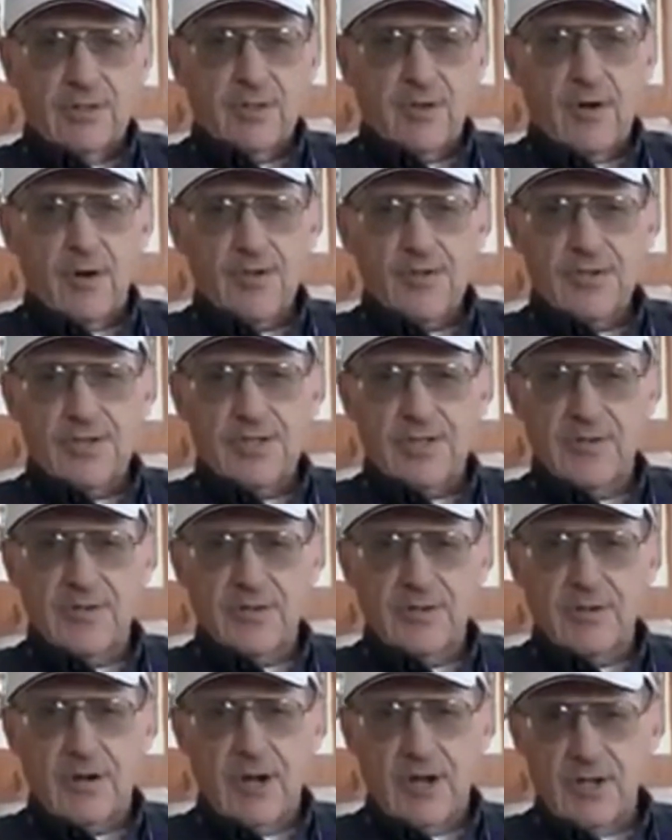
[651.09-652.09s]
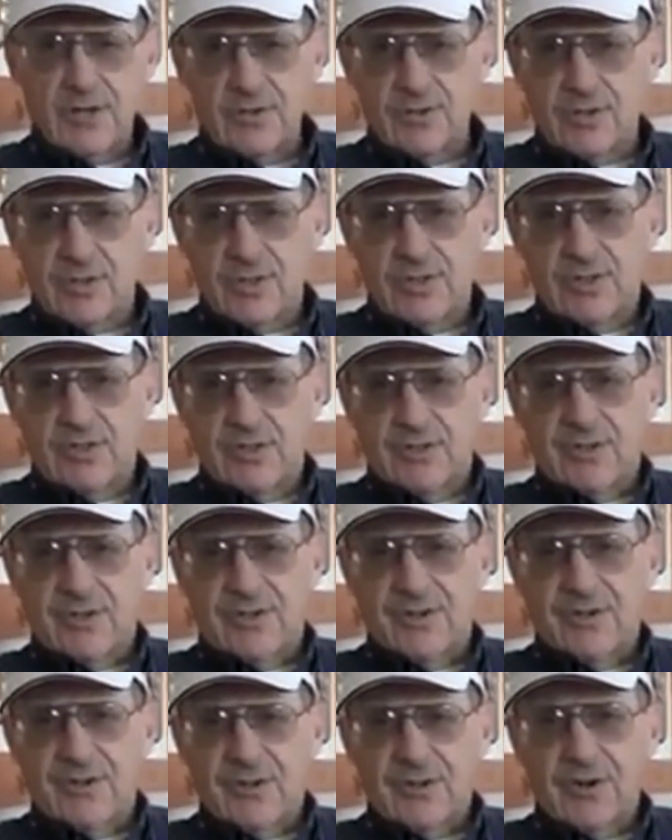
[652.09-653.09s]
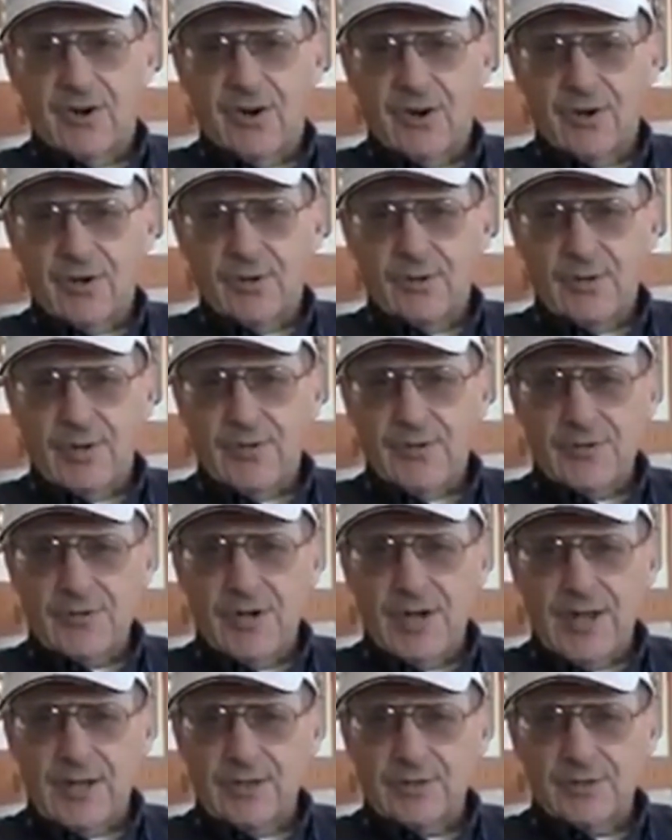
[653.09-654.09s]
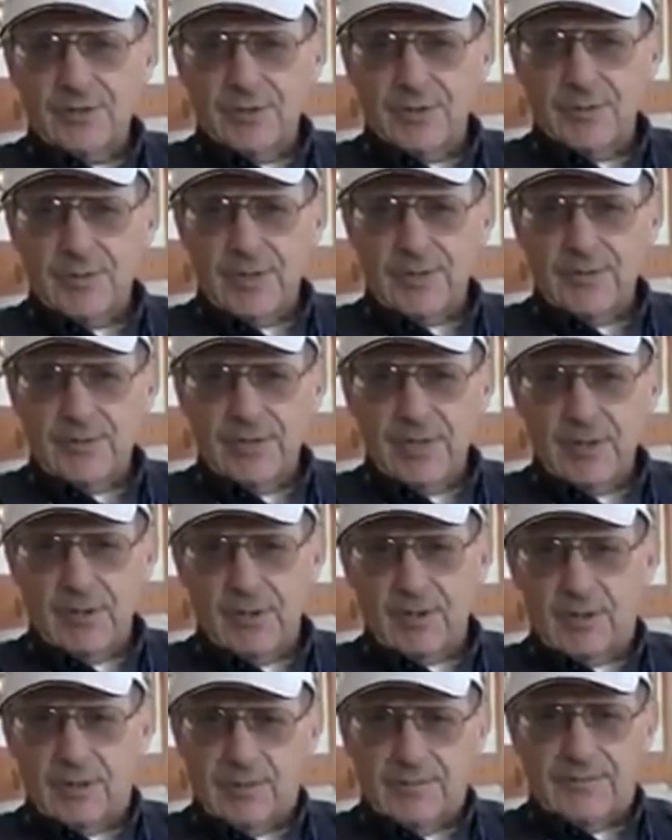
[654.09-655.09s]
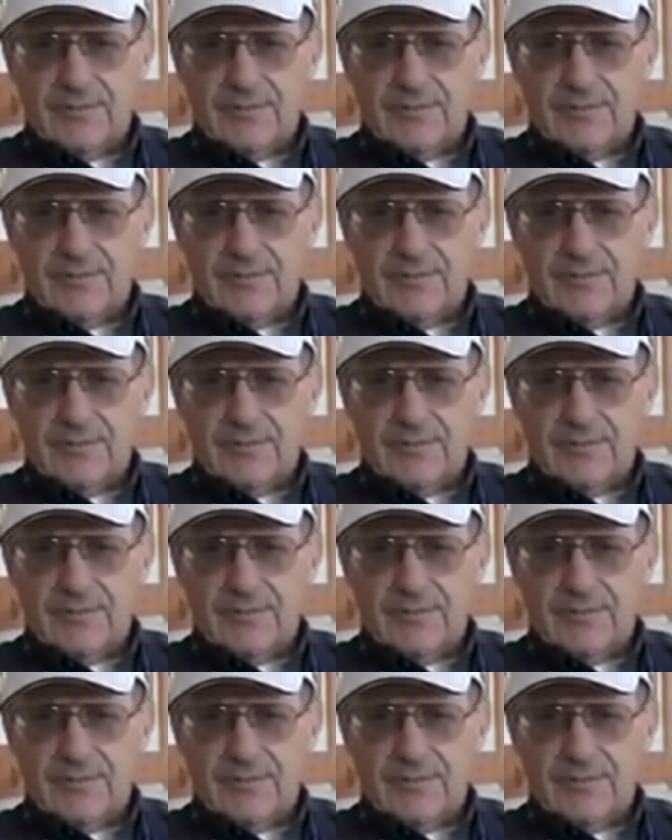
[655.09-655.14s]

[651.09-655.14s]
A car sitting in the garage or a car going around the track at 200 miles an hour?